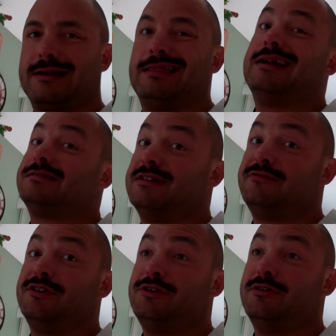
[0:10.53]
Got a lot of
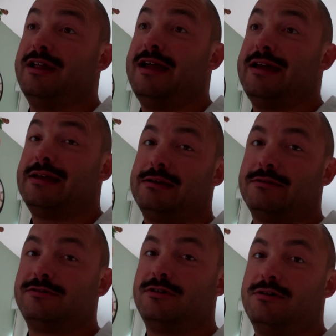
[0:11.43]
stuff to do today,
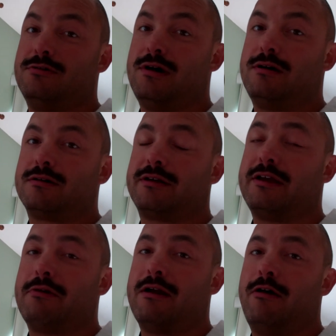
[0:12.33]
so we're going
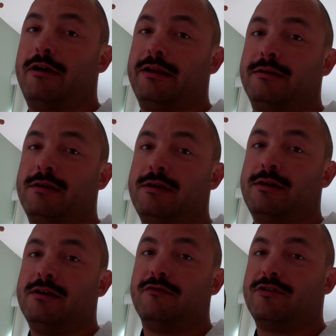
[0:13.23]
to get right on it.
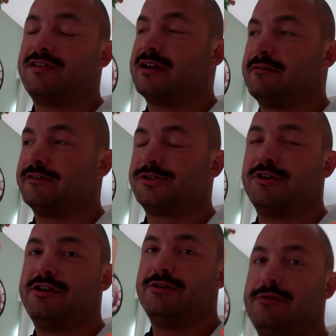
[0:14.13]
First thing I'm going to
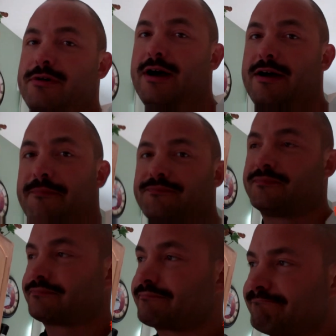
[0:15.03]
show you, I
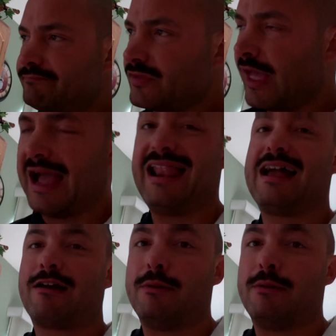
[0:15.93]
like